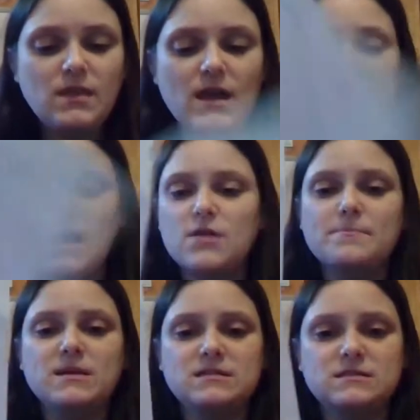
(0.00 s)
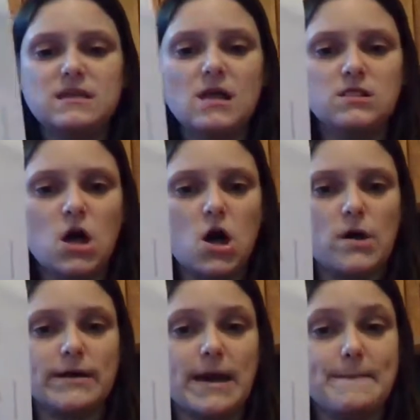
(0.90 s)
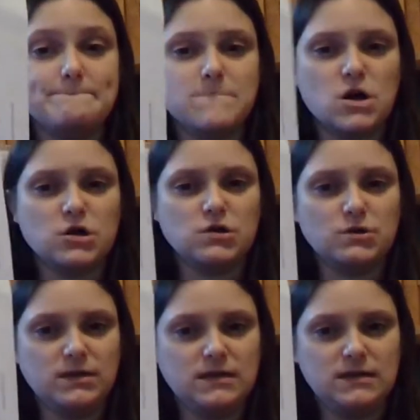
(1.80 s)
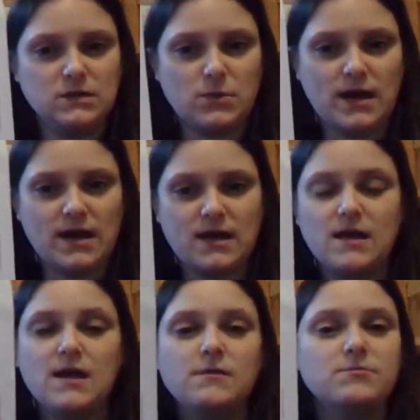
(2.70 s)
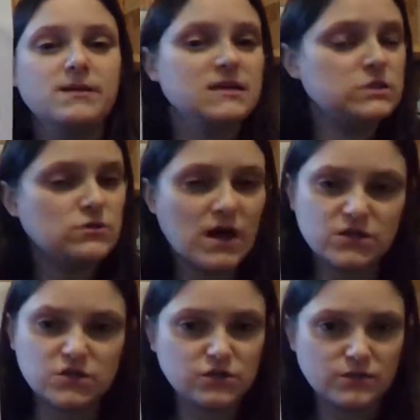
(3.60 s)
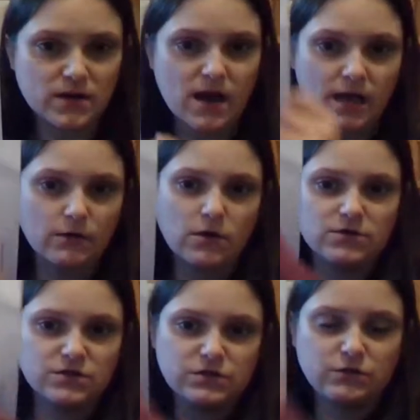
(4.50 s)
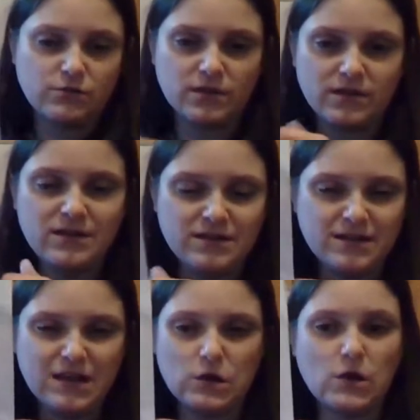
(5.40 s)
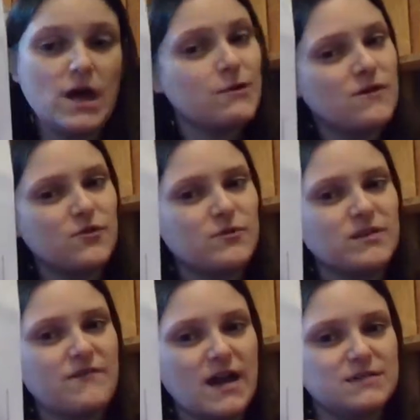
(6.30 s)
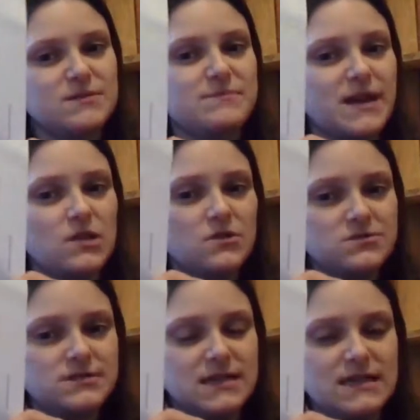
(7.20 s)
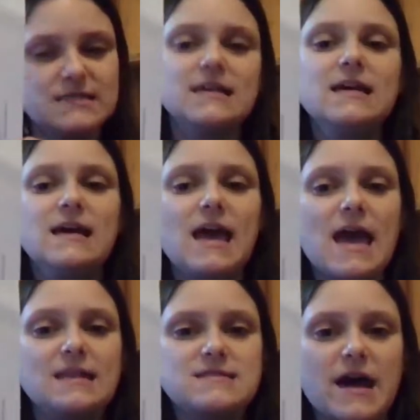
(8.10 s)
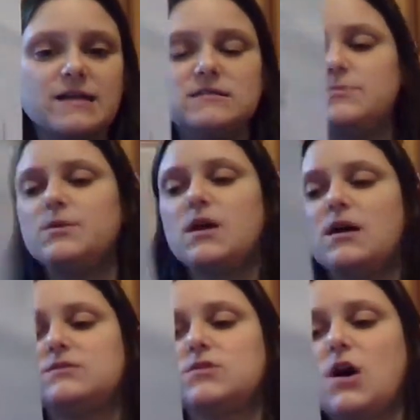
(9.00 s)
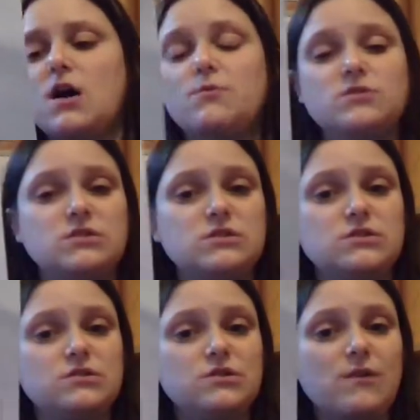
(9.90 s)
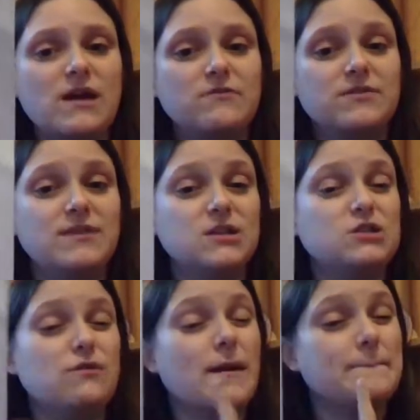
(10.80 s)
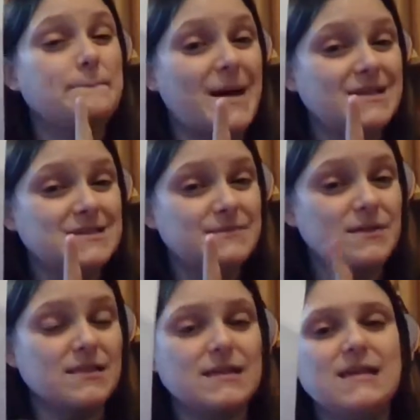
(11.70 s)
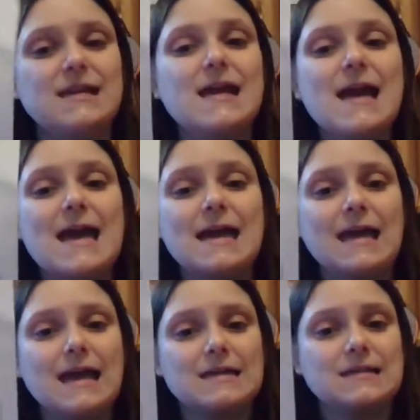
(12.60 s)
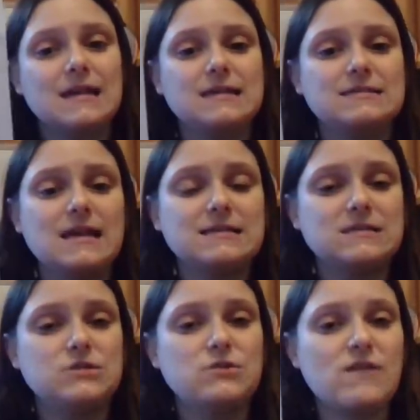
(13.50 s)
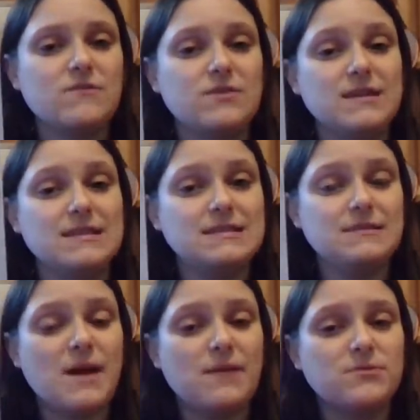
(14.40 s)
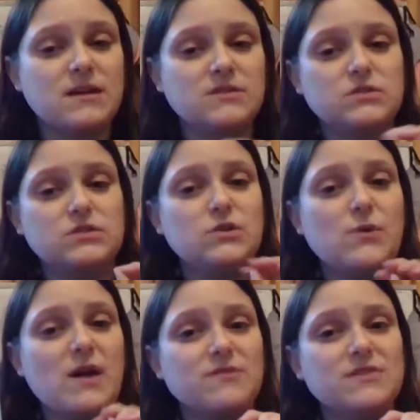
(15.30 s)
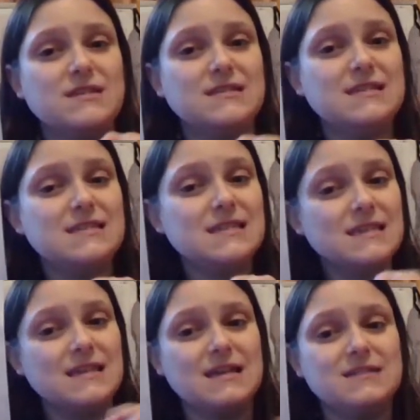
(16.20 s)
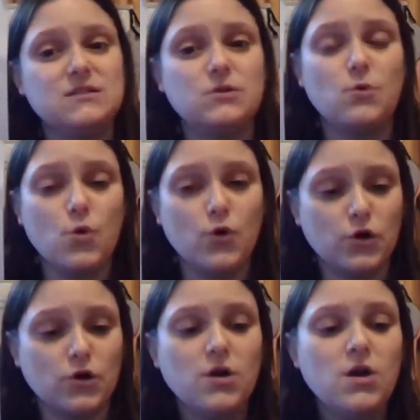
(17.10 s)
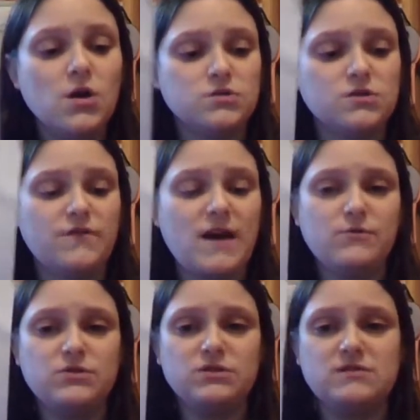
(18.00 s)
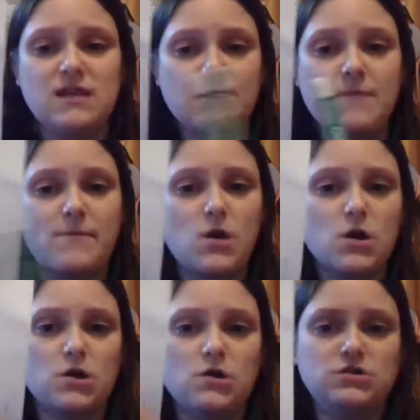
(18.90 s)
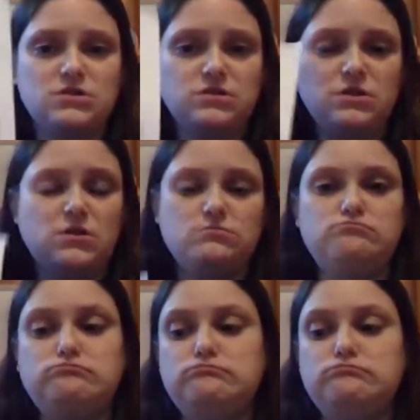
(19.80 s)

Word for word: in color Miss Long and Marker E, okay? Please do not just use one color and just do it really, you know, color over it really fast. Please make it look neat and nice because God wants us to do everything to our best ability and it says to do everything, the Bible tells us to do everything decently and in order. So if I would just take my marker and just, you know,